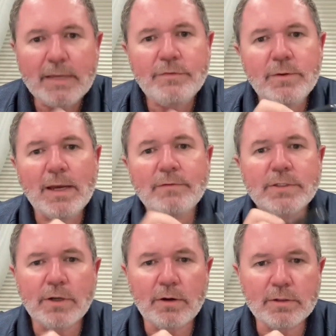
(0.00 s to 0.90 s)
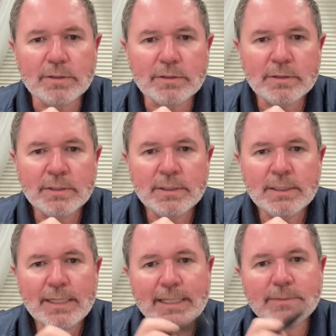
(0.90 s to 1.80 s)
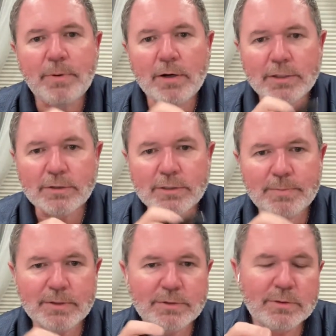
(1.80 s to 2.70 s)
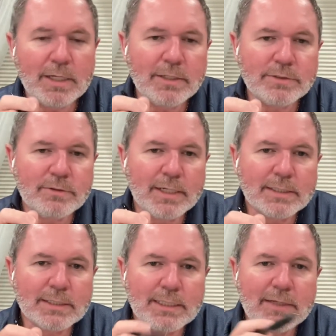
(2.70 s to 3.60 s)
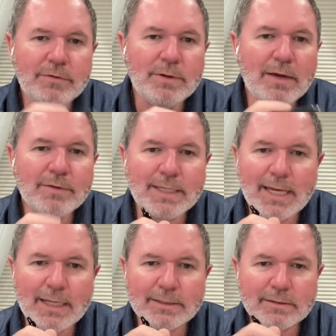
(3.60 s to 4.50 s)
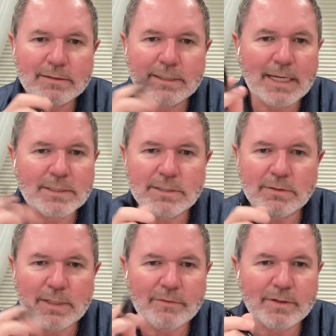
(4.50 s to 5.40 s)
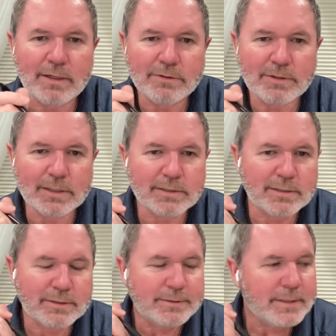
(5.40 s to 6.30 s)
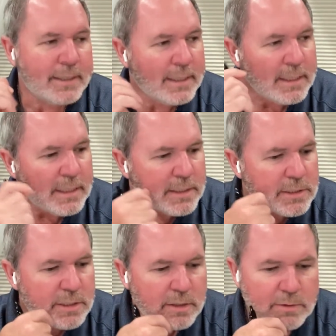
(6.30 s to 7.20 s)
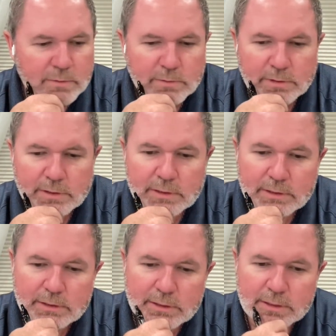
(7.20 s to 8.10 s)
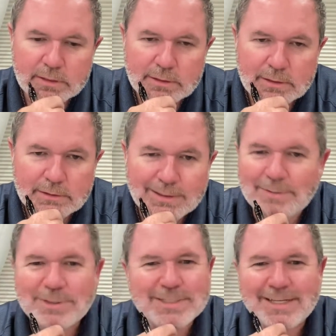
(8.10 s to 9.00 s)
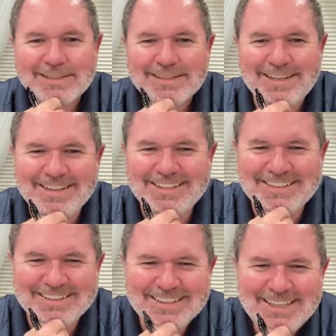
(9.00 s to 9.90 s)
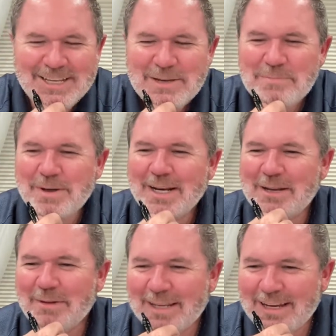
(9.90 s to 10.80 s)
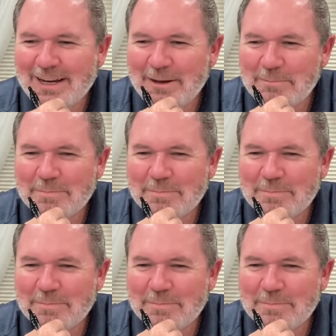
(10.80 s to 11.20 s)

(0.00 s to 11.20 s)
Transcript: if you have a dog, it's part of your spiritual contract. If you have a cat, cats don't have contracts. So I'm just kidding. But anyway,